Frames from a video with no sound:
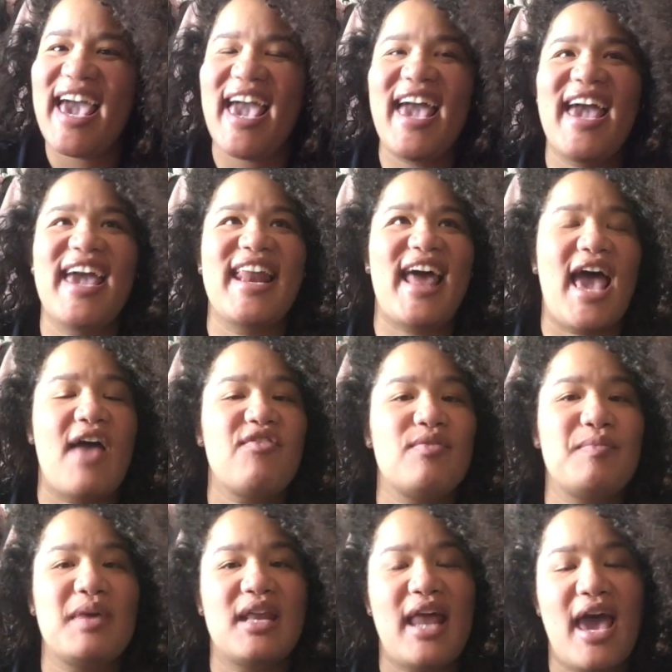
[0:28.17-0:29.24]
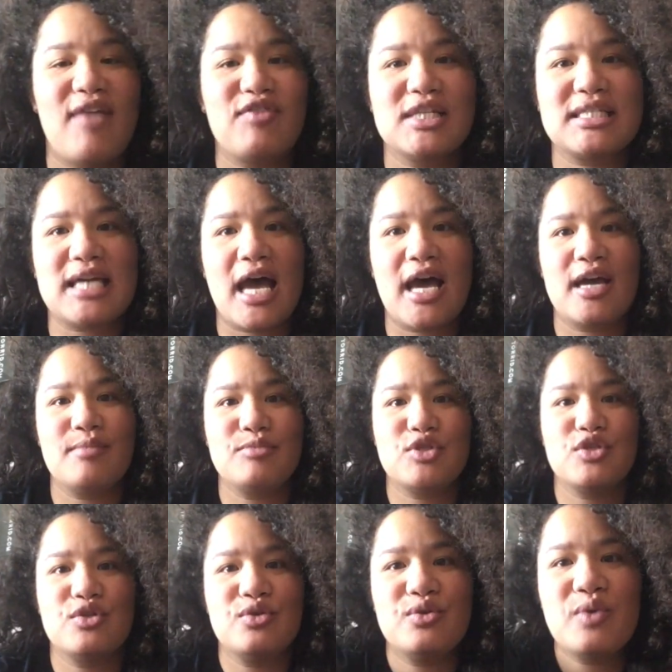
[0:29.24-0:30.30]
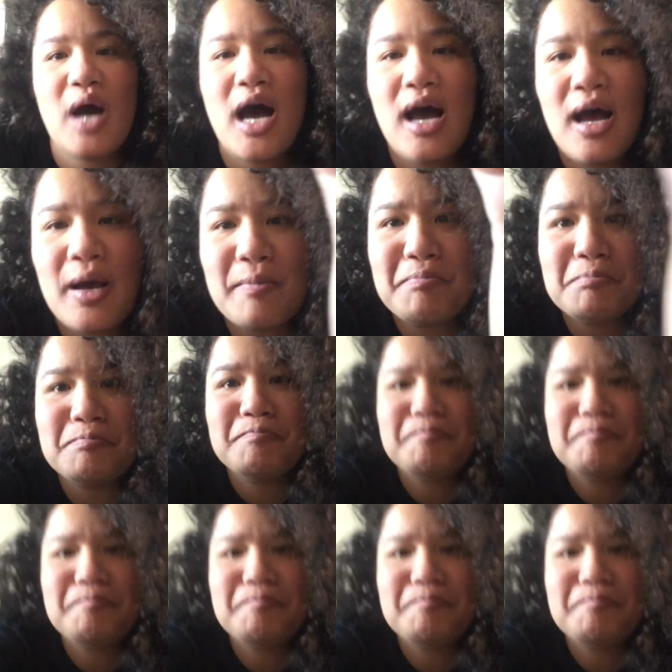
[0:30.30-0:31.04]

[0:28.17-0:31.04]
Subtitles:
and I haven't been having time to I